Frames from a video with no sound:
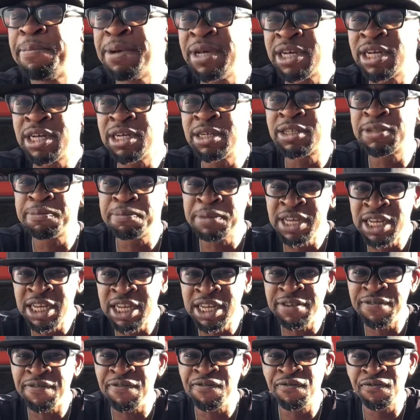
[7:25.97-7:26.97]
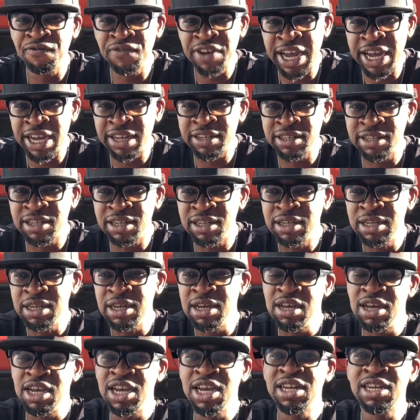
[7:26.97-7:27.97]
pick up speed faster,
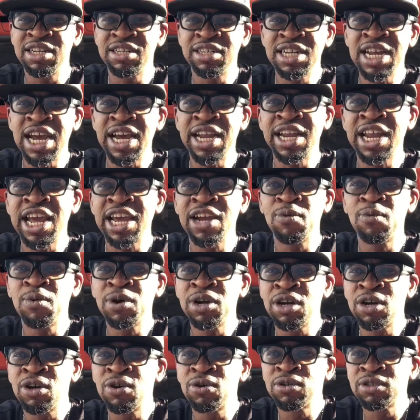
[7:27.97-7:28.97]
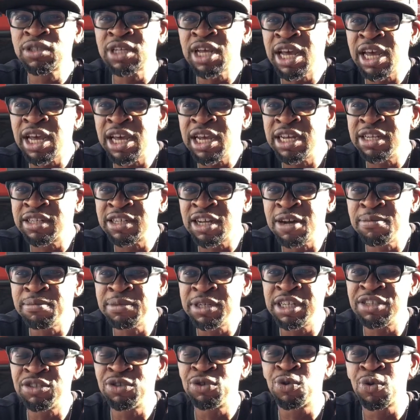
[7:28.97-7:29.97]
and it's not like one of those things I'm
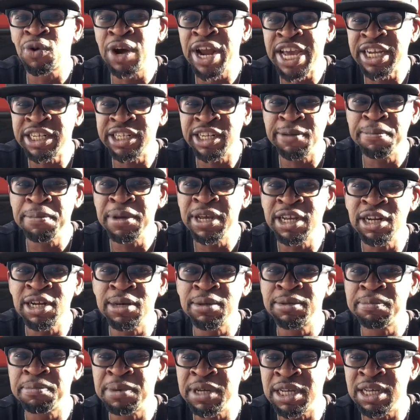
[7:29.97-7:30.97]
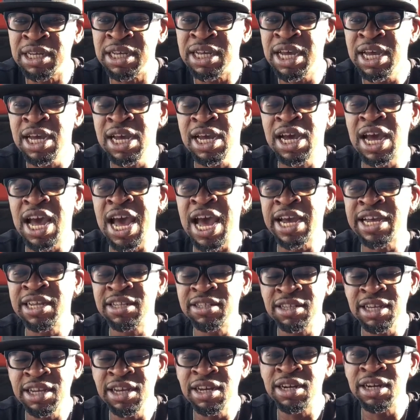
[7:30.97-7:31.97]
just gradually picking up speed. I can
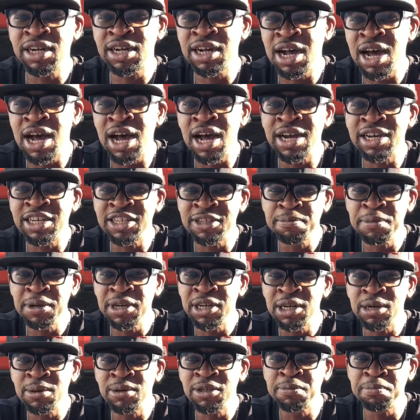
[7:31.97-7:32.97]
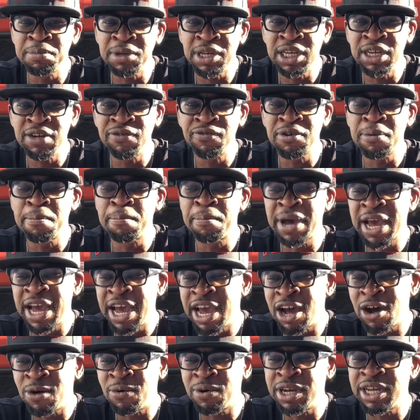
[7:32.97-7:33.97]
tell the car is picking up speed from
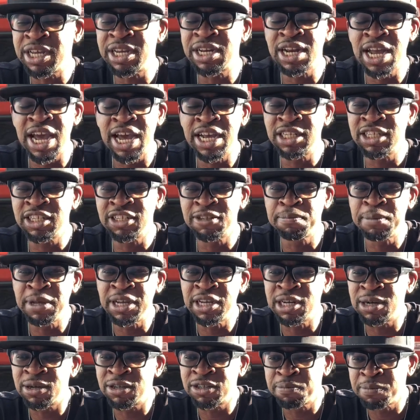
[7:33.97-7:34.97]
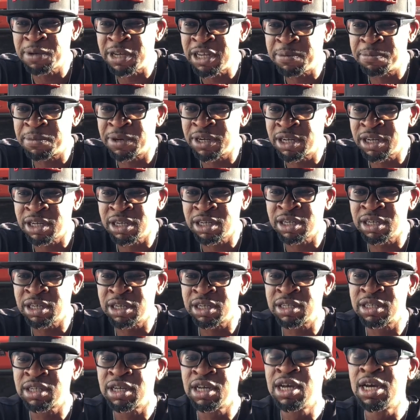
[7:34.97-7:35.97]
power and not just picking up speed
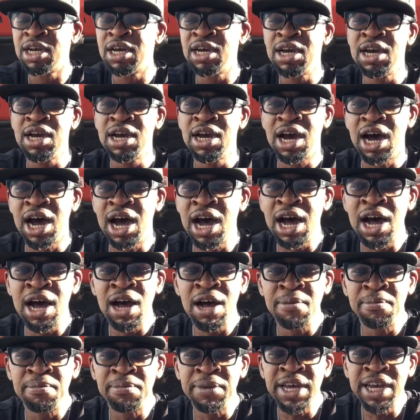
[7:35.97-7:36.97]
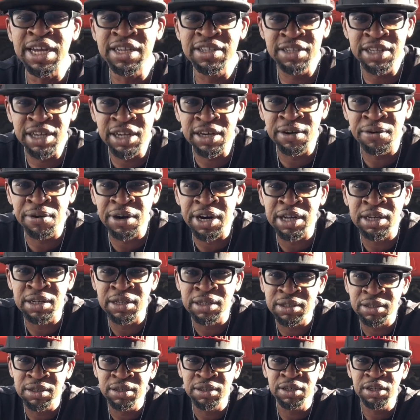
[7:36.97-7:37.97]
because accelerate,
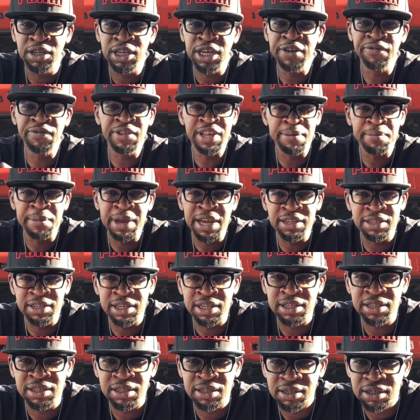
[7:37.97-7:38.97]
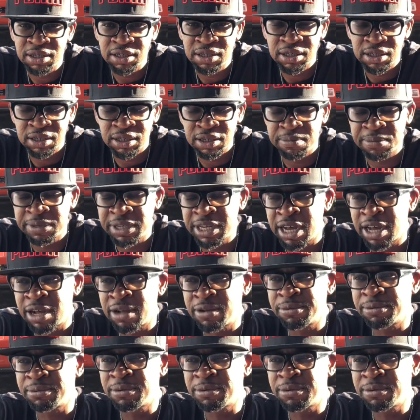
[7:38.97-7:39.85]
if that makes sense to some of y'all.